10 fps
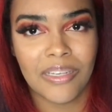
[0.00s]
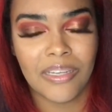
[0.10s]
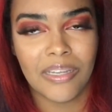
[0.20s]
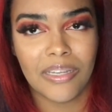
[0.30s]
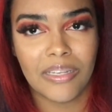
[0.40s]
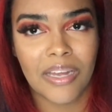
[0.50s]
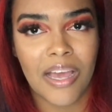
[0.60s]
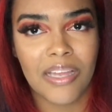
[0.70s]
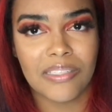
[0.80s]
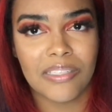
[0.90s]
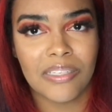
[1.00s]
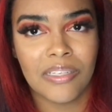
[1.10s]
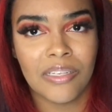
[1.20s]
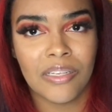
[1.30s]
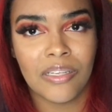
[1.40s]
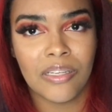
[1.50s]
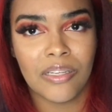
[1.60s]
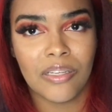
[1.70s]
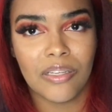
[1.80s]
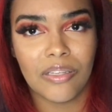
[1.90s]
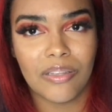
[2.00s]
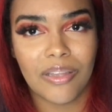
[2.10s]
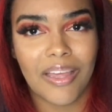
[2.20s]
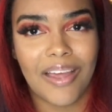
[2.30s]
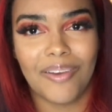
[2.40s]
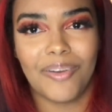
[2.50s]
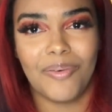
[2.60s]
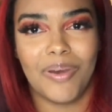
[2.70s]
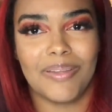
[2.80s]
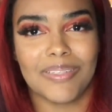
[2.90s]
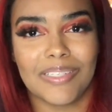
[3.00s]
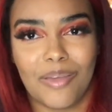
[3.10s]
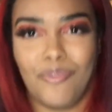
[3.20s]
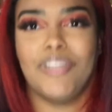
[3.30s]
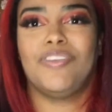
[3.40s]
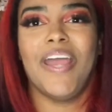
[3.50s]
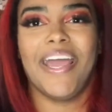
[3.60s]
Not, I don't know what I was gonna say, retract.